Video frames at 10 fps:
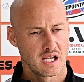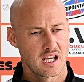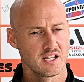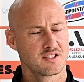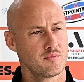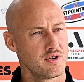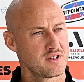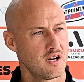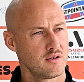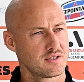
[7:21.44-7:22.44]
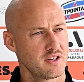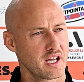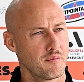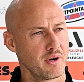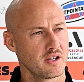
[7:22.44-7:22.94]
getting some results, and they
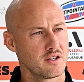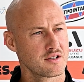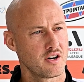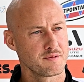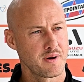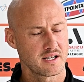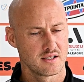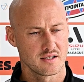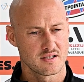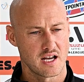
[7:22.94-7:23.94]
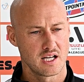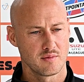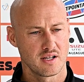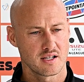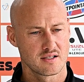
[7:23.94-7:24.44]
can bring those guys back to the stadium,
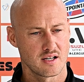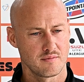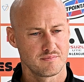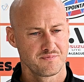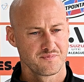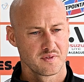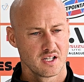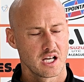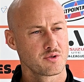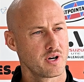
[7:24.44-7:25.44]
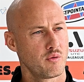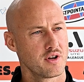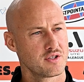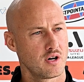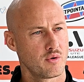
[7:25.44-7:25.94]
and that's what I want
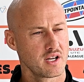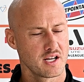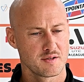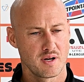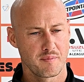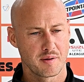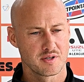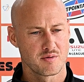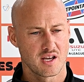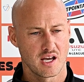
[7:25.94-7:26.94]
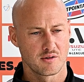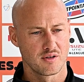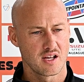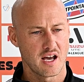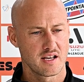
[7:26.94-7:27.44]
to do. I want to get as many people as we can through
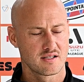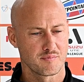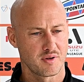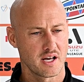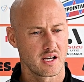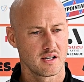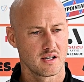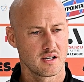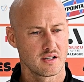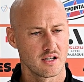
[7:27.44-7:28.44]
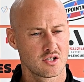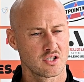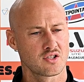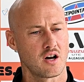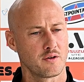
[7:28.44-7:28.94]
the gates and play it's a
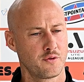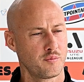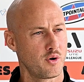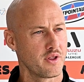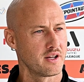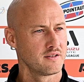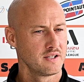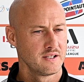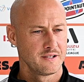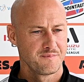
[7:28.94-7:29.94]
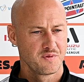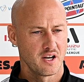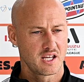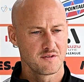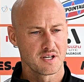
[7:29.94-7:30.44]
style of football that, you
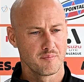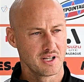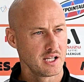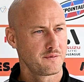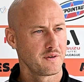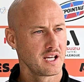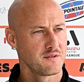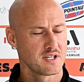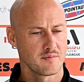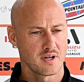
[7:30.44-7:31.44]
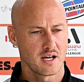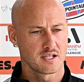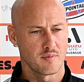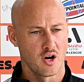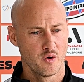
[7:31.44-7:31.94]
know, gives them belief and gives them
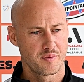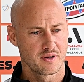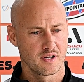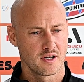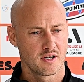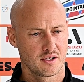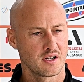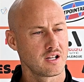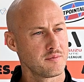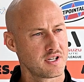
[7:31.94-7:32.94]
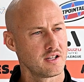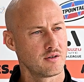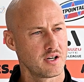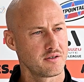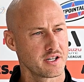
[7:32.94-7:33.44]
some hope that the club's heading in the
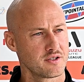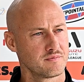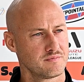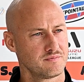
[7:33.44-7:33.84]
right direction.